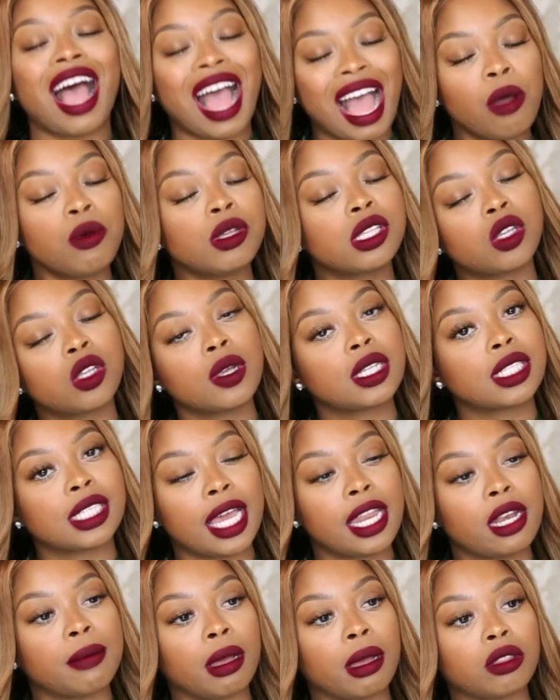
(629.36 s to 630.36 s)
I was so
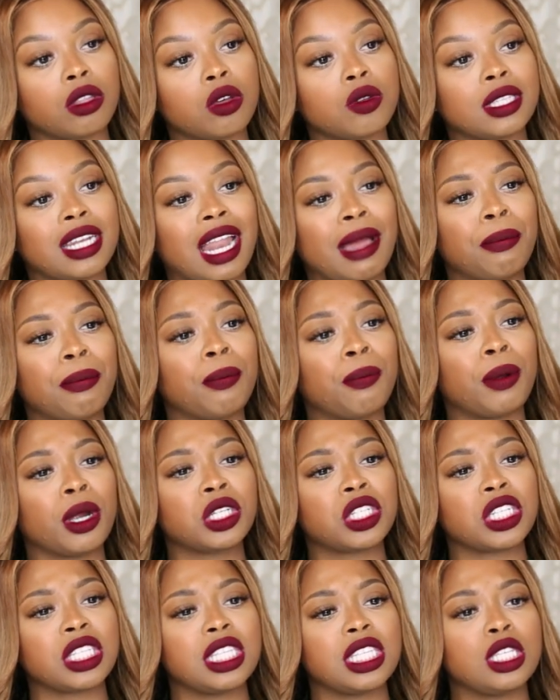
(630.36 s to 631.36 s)
excited about those, and I
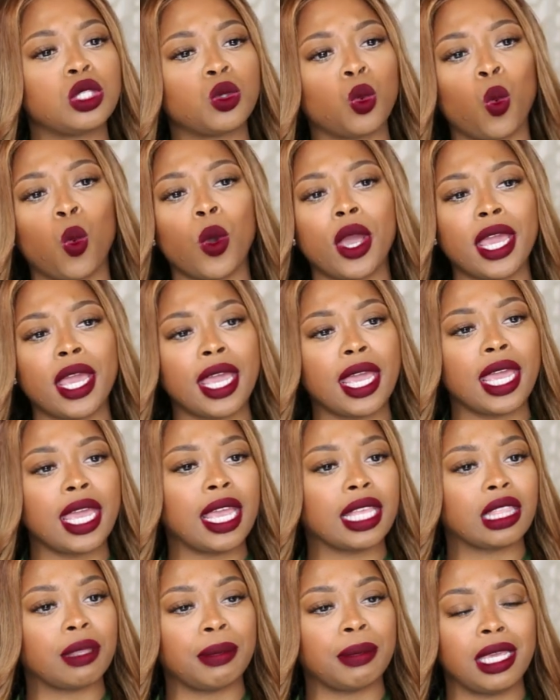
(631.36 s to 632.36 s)
purchased these
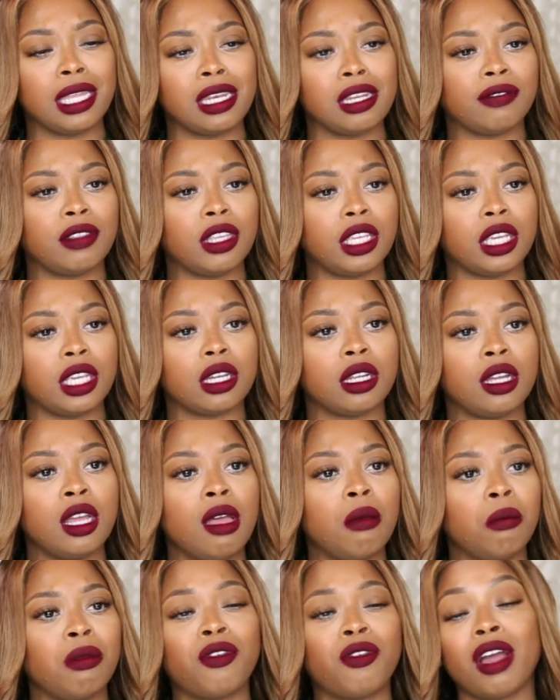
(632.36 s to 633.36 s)
way at the beginning of the year
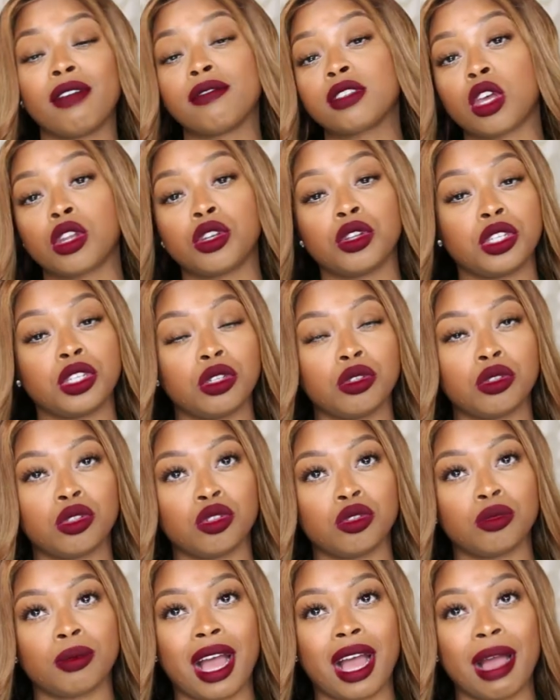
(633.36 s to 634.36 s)
before I even started on
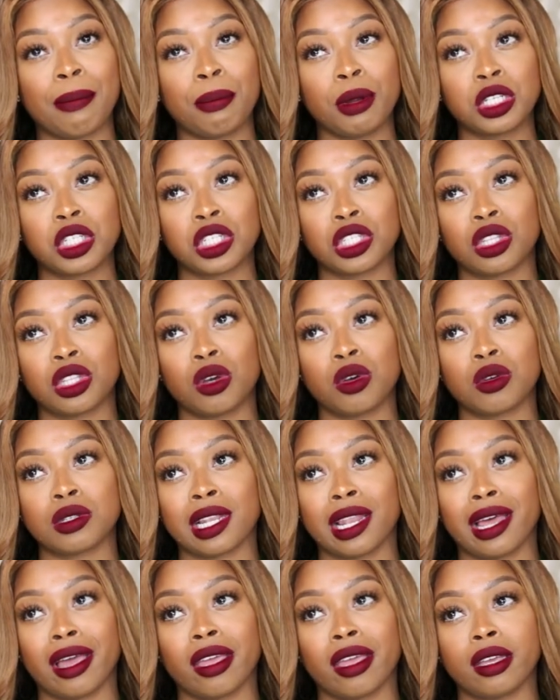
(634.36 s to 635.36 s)
YouTube. I purchased
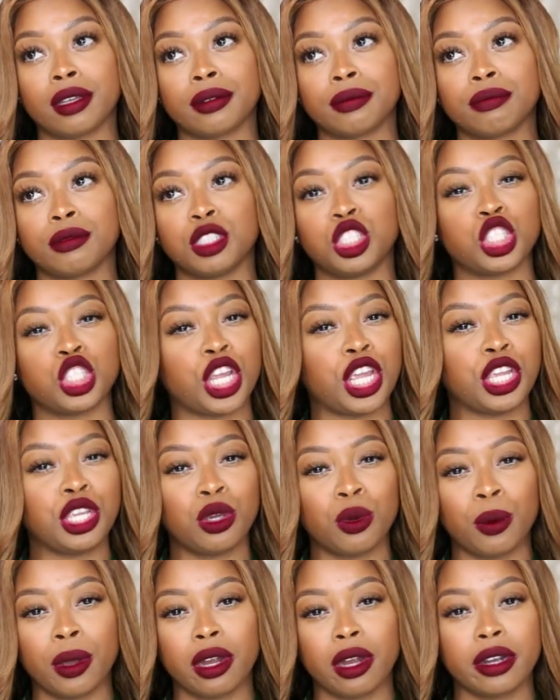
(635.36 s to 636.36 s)
those like
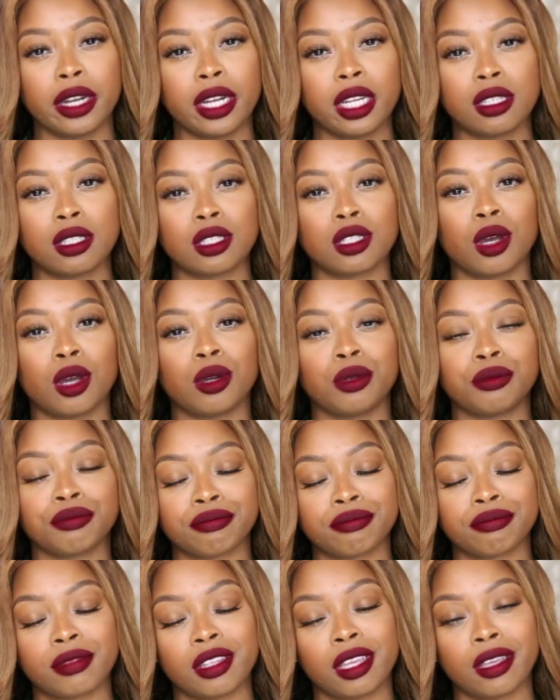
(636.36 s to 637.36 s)
January,
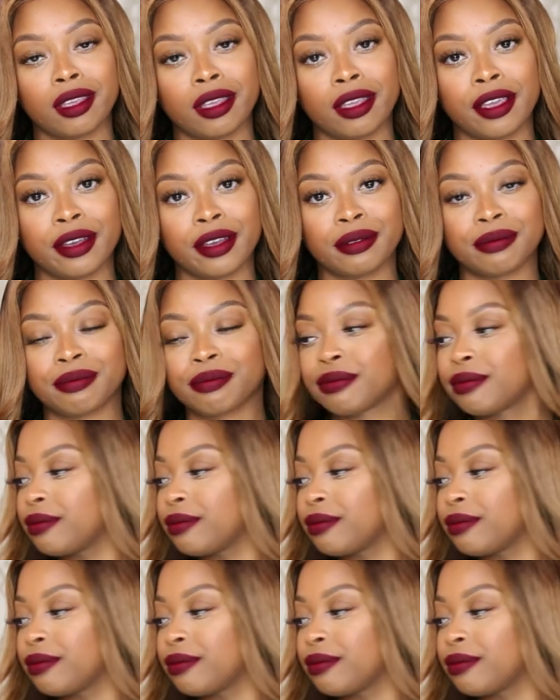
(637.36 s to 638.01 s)
so yeah.